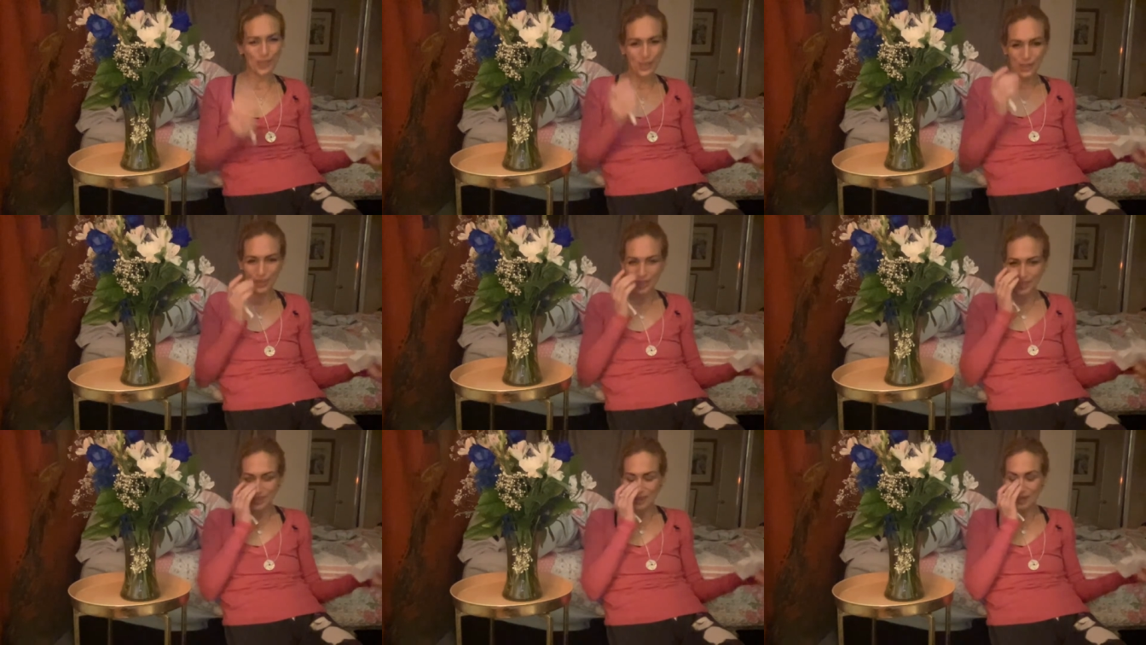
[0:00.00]

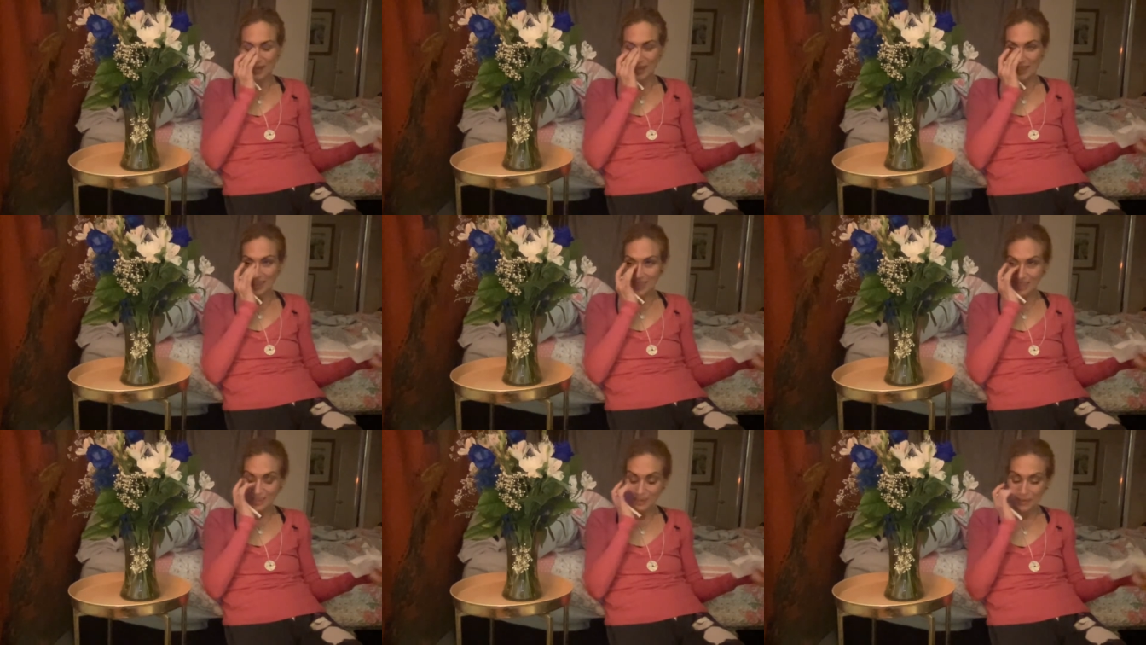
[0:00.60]
Juju, my
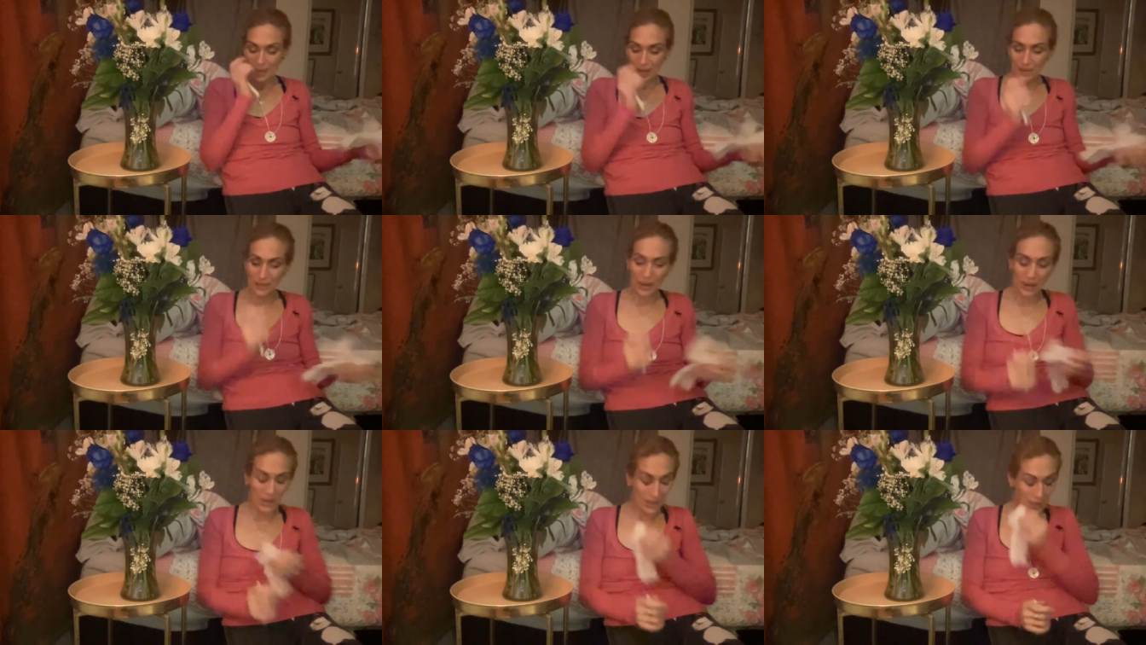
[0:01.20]
maid of
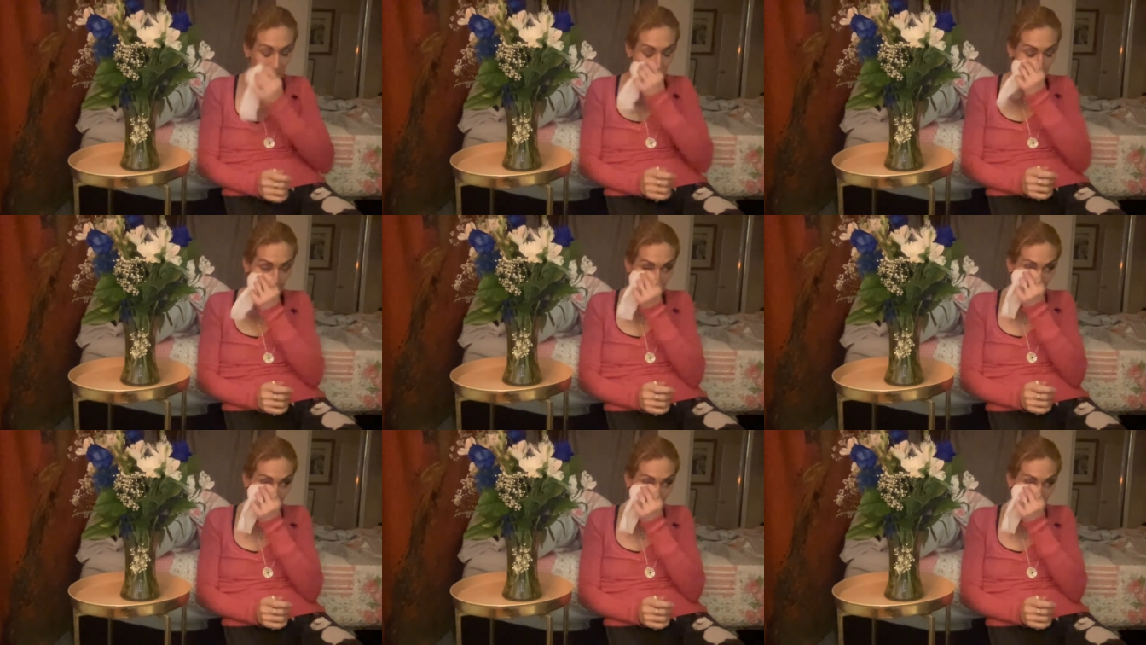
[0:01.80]
honor,